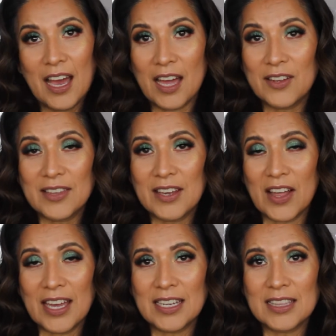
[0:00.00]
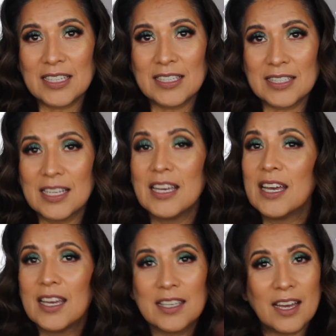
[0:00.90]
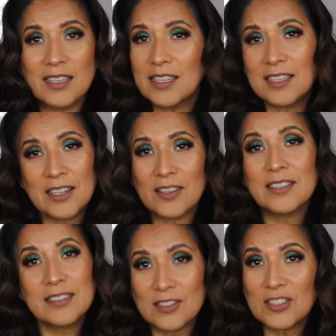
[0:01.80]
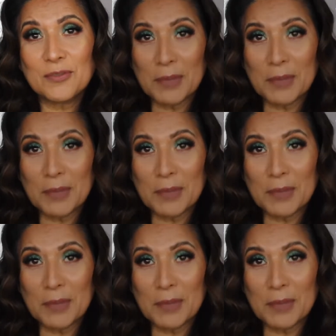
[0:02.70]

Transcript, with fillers: I don't think I'll edit this. Y'all need to know this is just